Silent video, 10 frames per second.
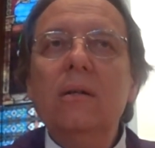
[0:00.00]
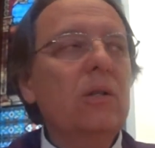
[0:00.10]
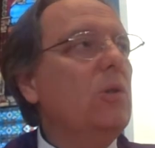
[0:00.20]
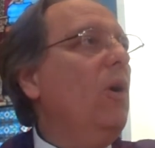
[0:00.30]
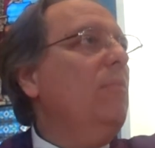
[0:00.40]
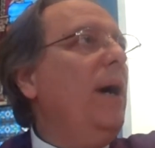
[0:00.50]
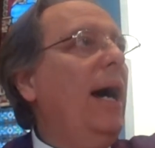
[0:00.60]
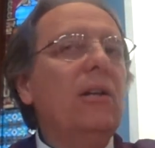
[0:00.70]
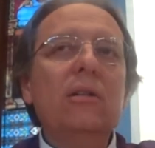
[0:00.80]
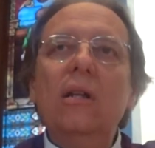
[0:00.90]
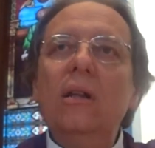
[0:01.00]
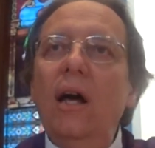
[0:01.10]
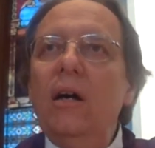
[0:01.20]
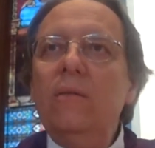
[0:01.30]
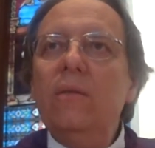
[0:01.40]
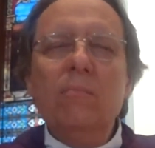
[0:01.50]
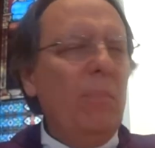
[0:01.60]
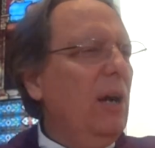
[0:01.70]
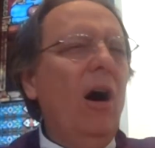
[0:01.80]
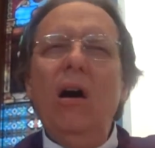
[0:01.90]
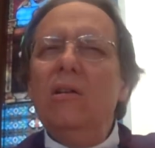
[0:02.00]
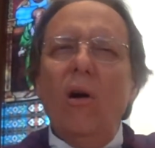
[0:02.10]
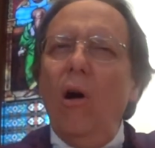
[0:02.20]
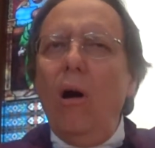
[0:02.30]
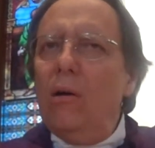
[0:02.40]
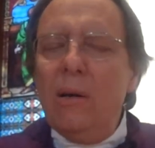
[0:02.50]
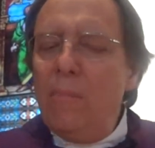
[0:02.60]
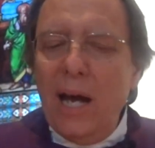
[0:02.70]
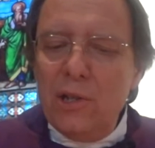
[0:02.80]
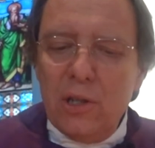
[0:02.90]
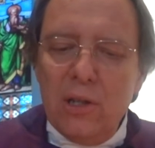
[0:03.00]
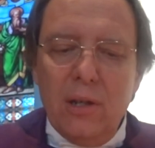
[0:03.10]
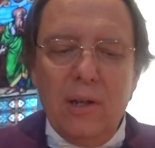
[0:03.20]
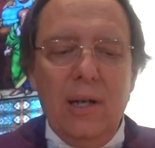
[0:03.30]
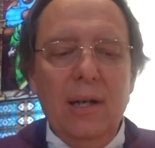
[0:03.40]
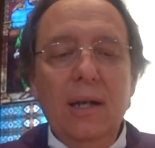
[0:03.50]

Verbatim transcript: Just going back to the love beyond all imagining.